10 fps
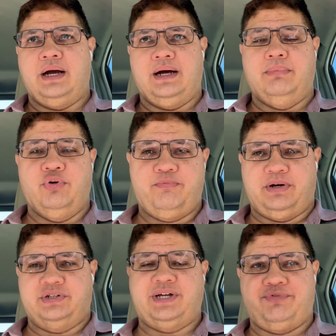Both
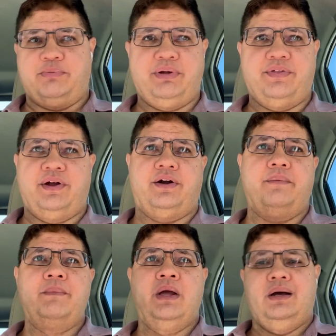parents have to be there.
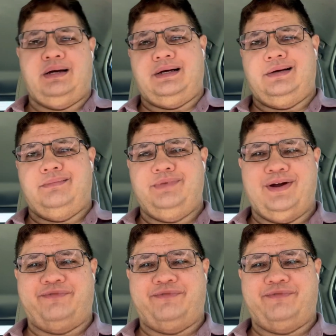You